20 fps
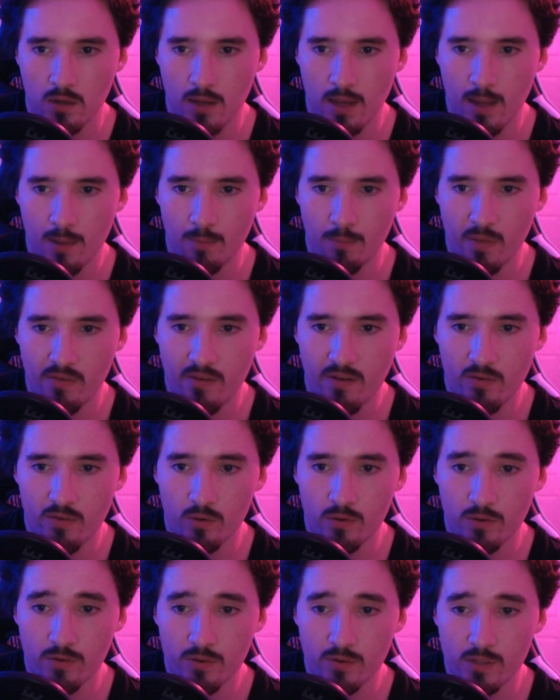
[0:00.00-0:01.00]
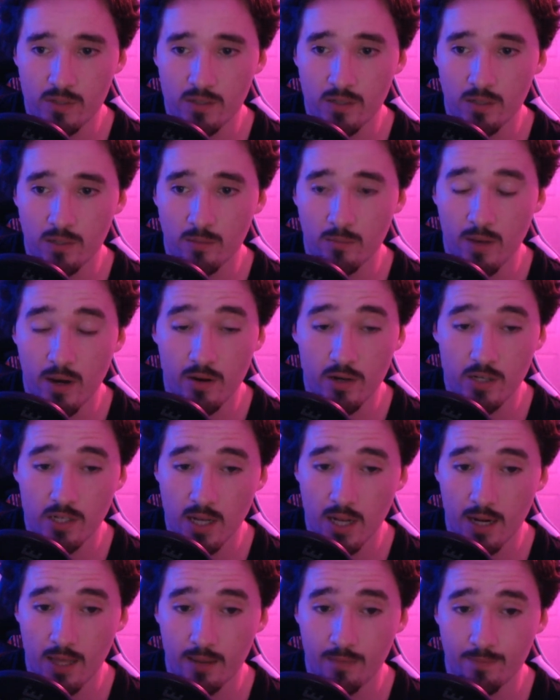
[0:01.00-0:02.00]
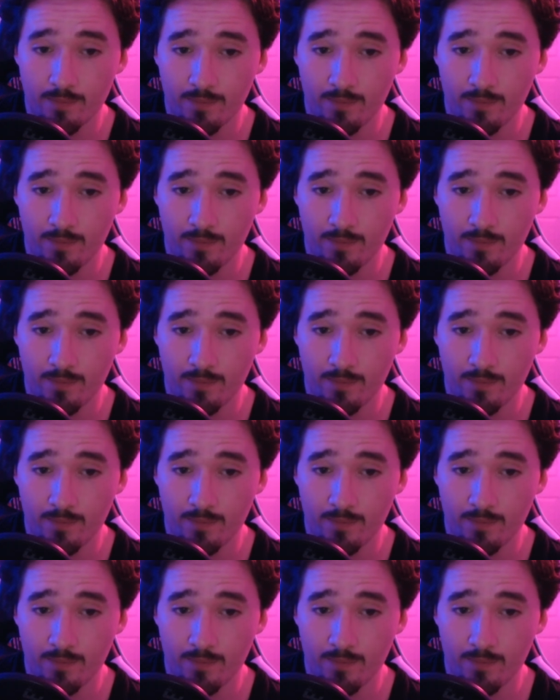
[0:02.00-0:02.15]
My favourite author is still Mary Shelley.